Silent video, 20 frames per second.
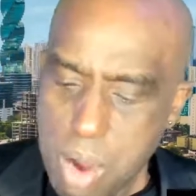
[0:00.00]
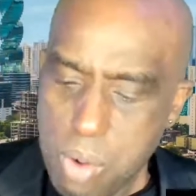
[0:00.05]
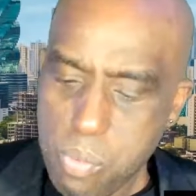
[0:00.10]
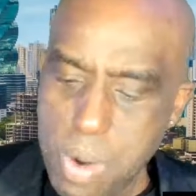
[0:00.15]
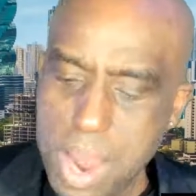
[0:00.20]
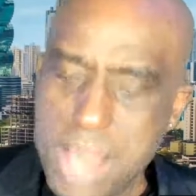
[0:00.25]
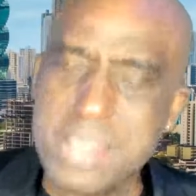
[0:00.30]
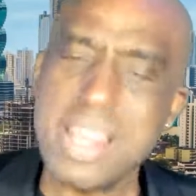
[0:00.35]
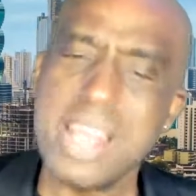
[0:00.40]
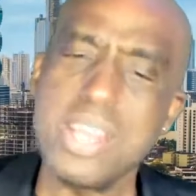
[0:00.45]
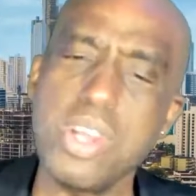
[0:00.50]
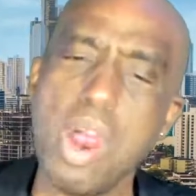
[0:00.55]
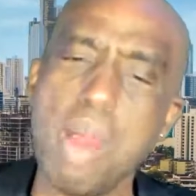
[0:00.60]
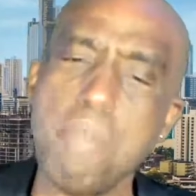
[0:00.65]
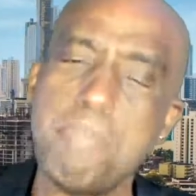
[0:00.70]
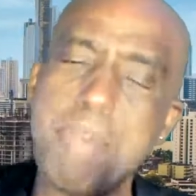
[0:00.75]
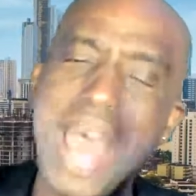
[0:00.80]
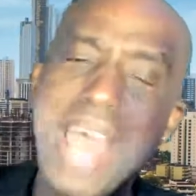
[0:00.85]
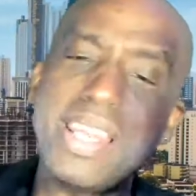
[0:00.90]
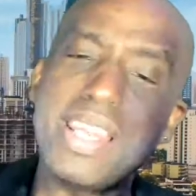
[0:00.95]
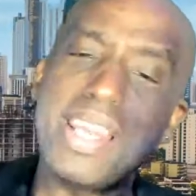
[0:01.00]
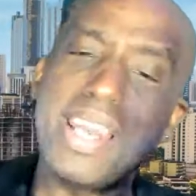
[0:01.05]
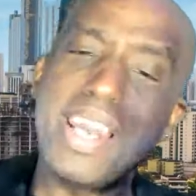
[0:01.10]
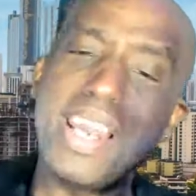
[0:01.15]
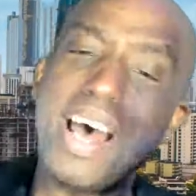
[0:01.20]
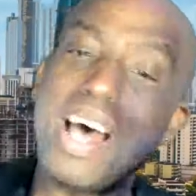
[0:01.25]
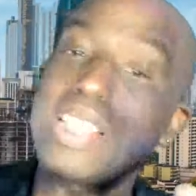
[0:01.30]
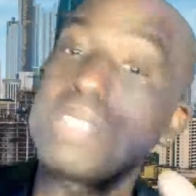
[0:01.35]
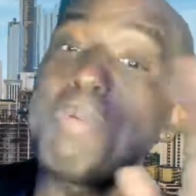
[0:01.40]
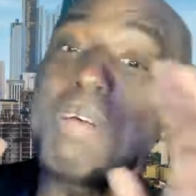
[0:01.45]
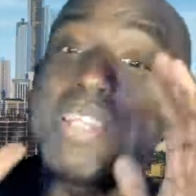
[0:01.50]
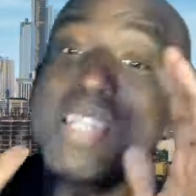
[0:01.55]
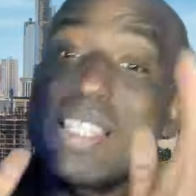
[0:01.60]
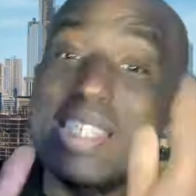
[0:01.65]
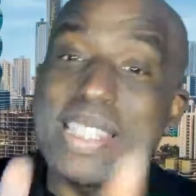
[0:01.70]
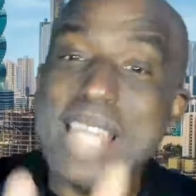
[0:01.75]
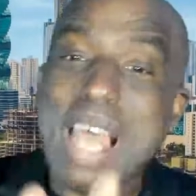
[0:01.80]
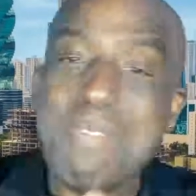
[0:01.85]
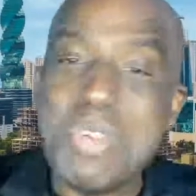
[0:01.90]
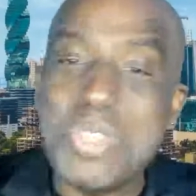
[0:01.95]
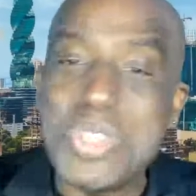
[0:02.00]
Rodney, you're abandoning us, but this time